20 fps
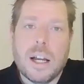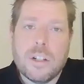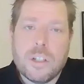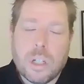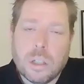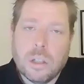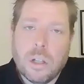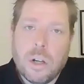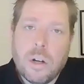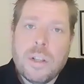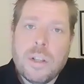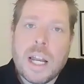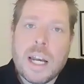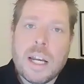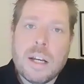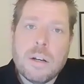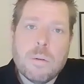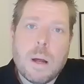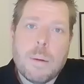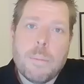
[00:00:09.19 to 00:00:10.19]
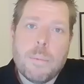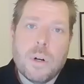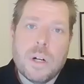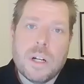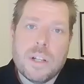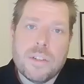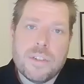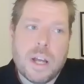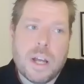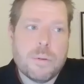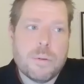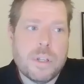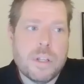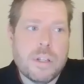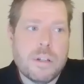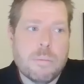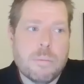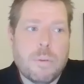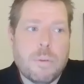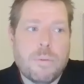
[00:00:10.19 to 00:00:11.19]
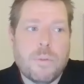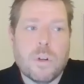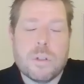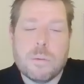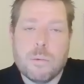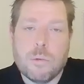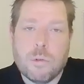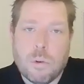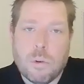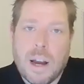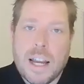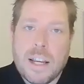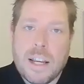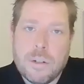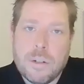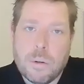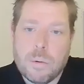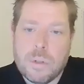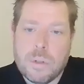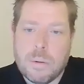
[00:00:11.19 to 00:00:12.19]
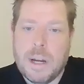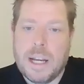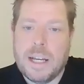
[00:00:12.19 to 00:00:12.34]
To load that into our point of sale system, we've got some great tools